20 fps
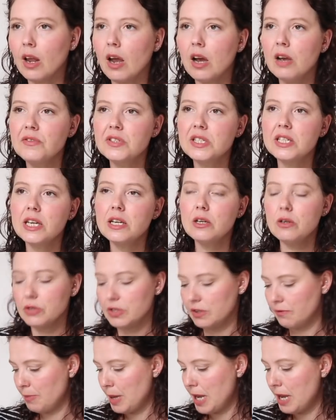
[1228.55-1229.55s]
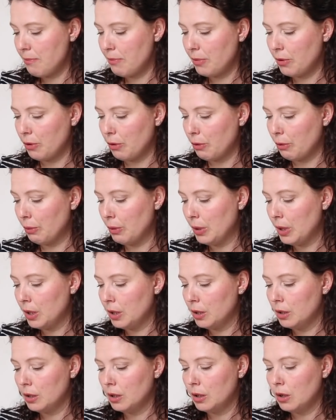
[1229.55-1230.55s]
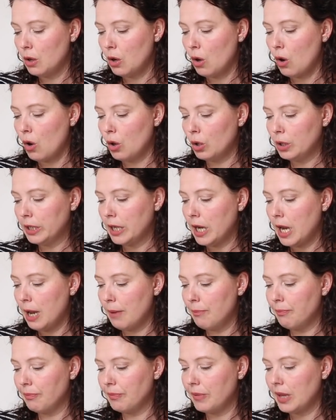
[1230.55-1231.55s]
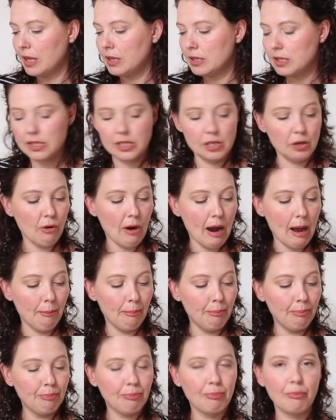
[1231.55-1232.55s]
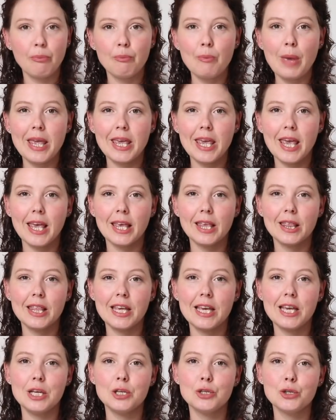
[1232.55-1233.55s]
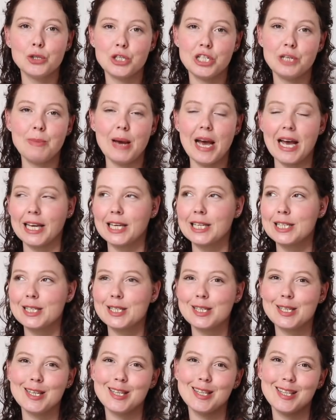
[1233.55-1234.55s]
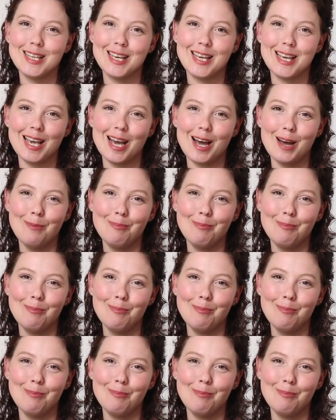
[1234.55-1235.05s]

I've seen lots of people on Instagram making the dodgy bags, the